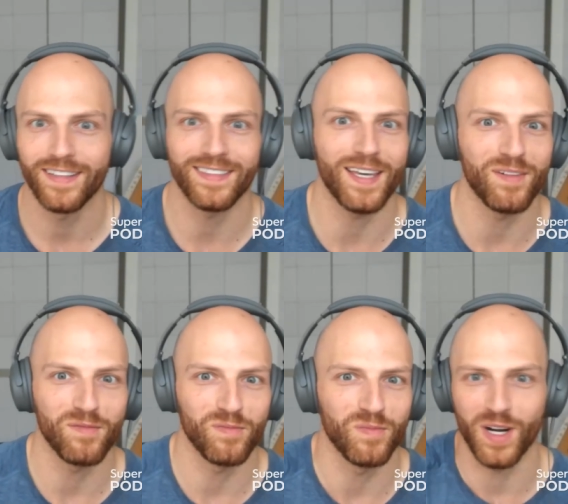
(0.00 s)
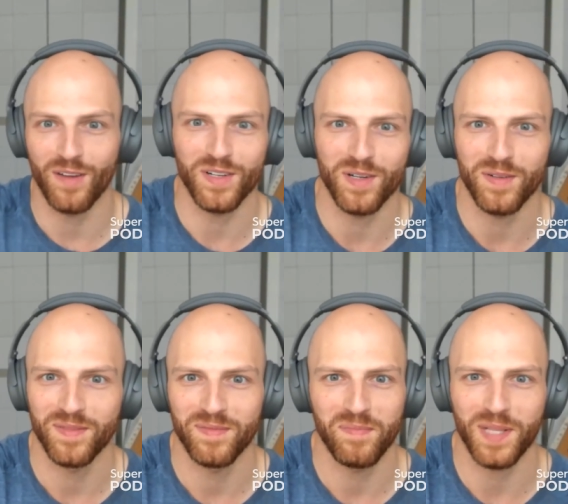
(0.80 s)
that whatever
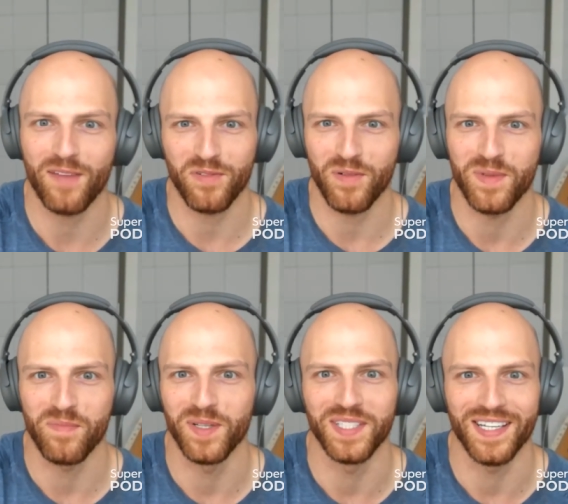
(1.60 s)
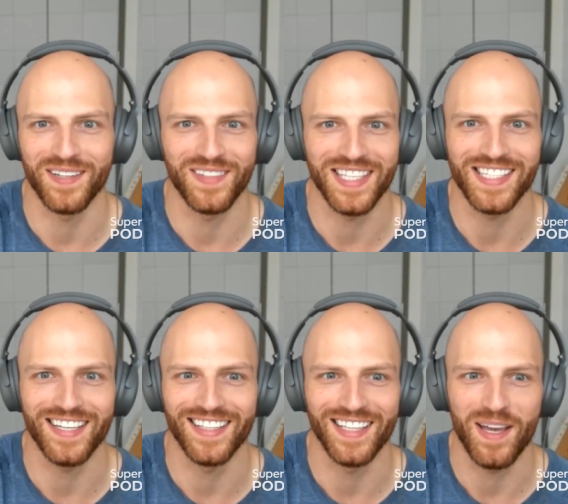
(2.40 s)
platform you're building with these
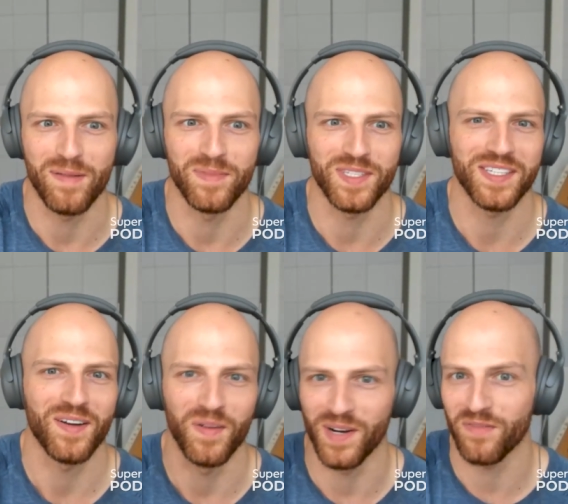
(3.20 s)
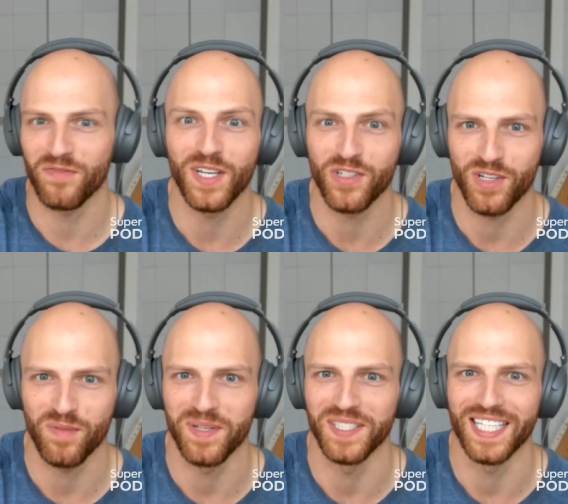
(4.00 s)
LLMs or whatever feature you're
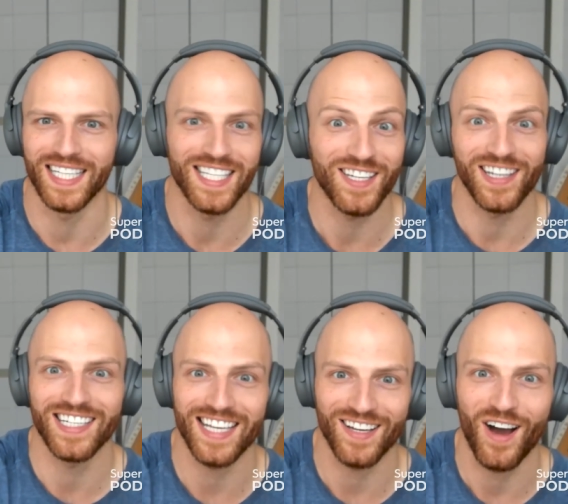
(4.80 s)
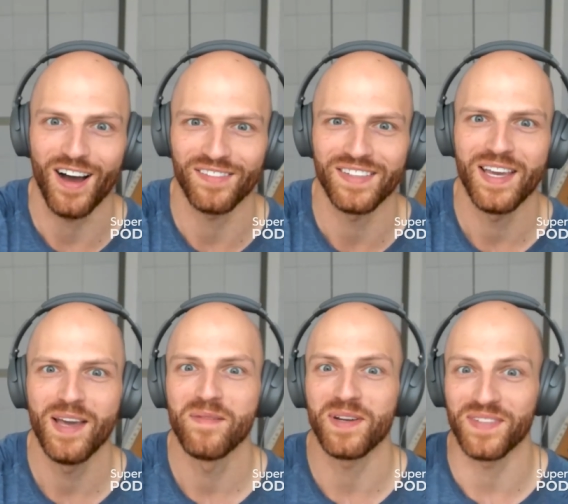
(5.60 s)
building is going to take off
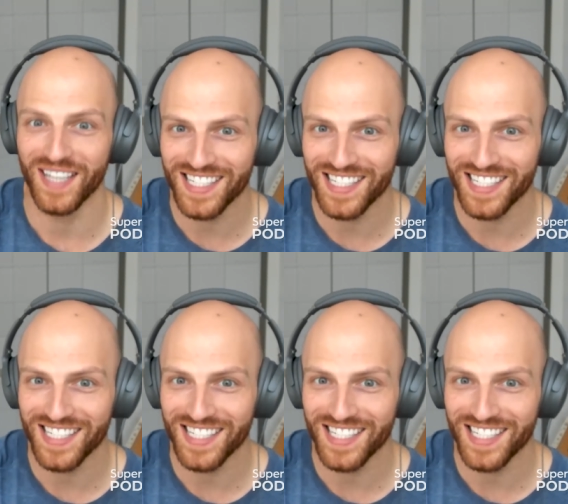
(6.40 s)
but if it does